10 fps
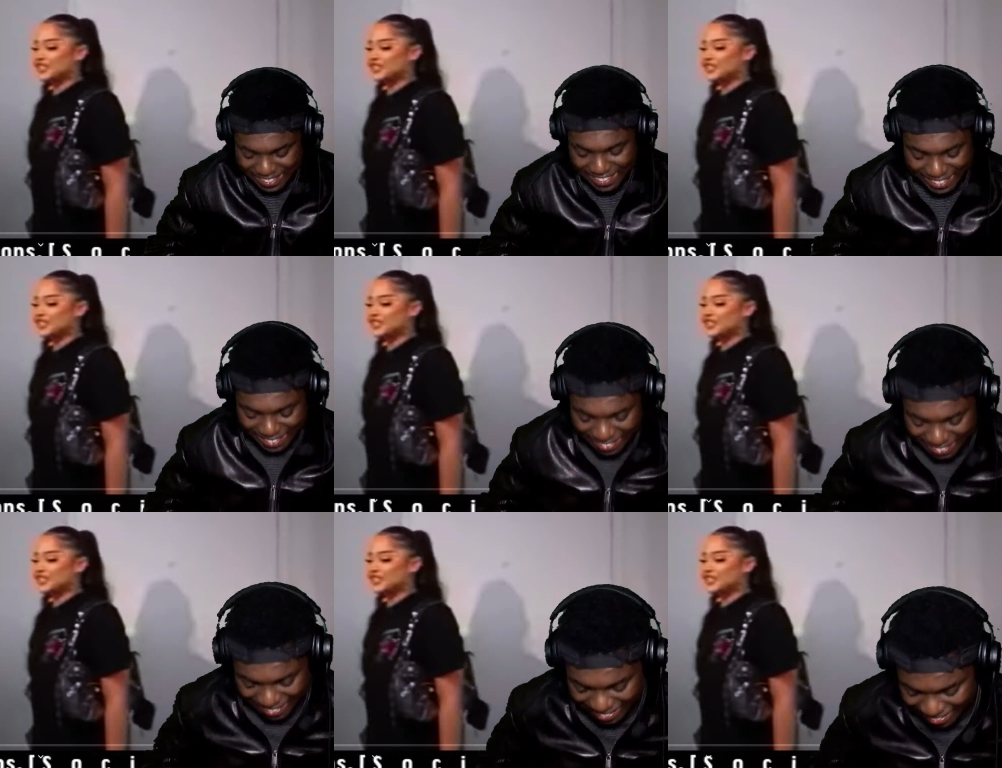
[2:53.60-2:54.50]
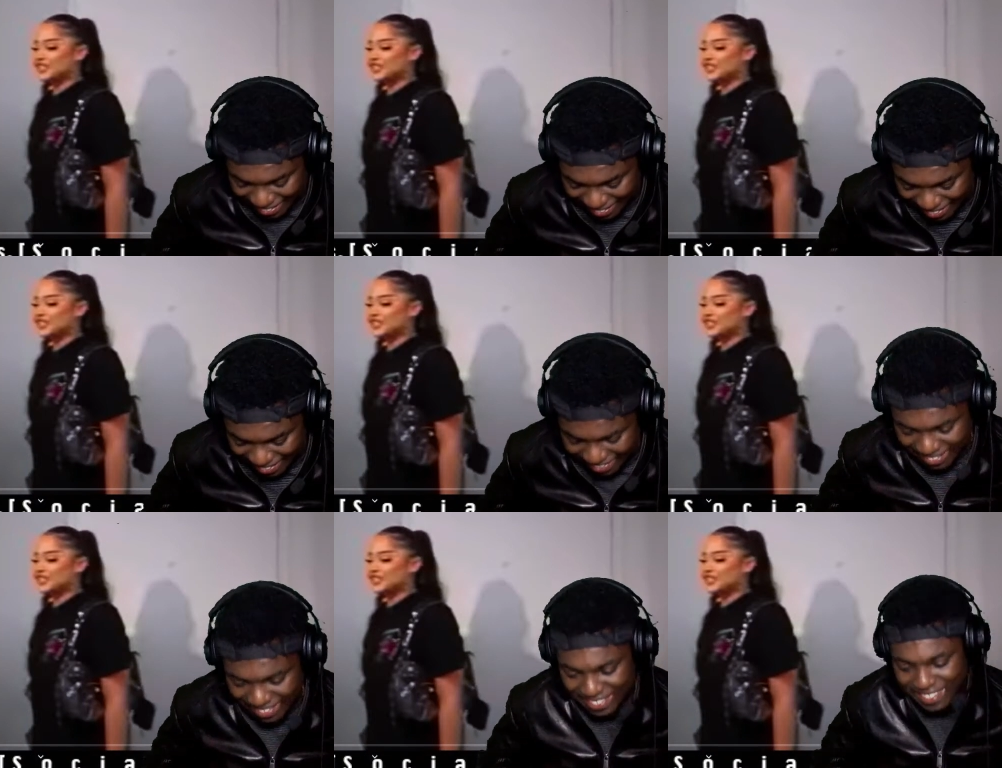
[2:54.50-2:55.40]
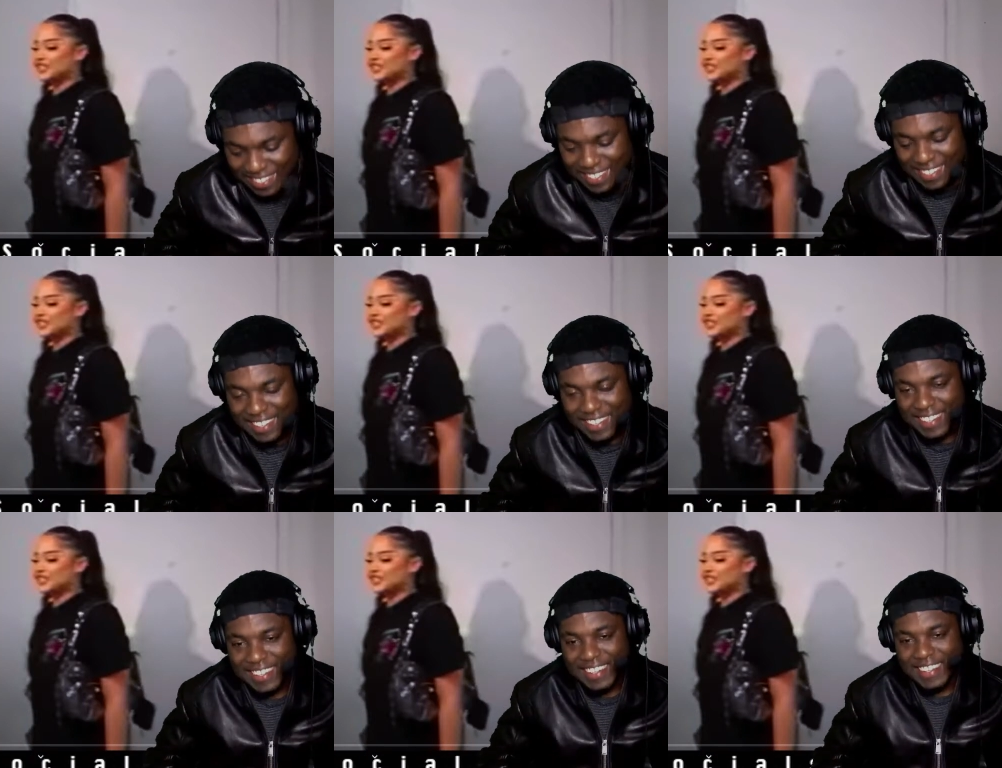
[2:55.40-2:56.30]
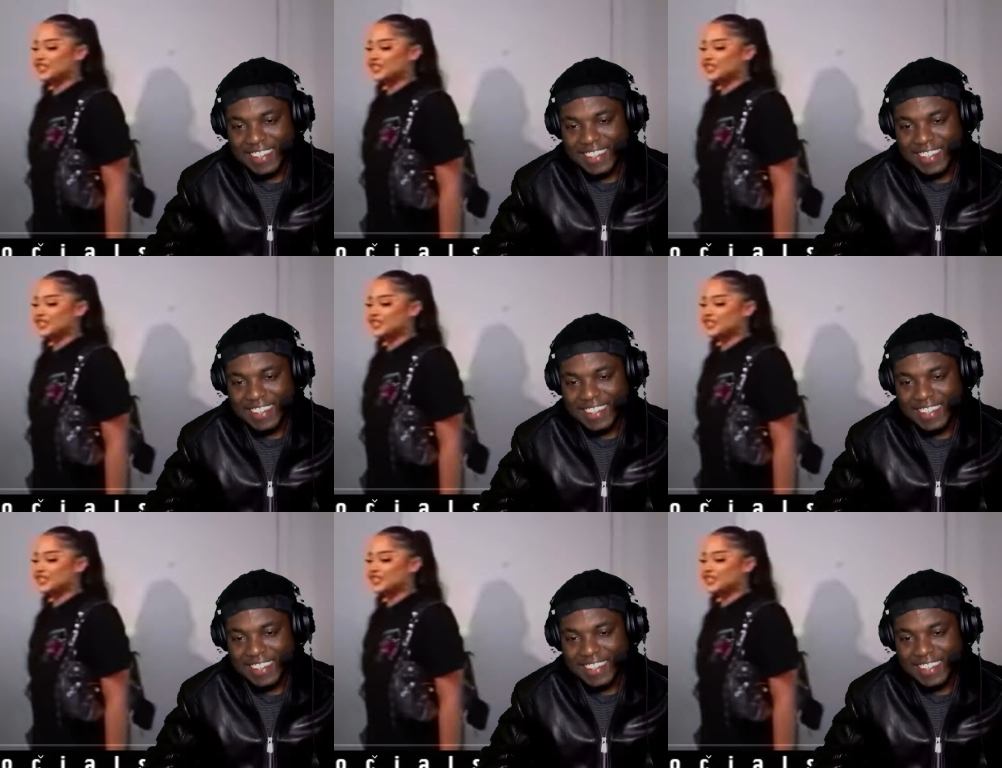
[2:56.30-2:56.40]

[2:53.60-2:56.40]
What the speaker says: Nothing is said.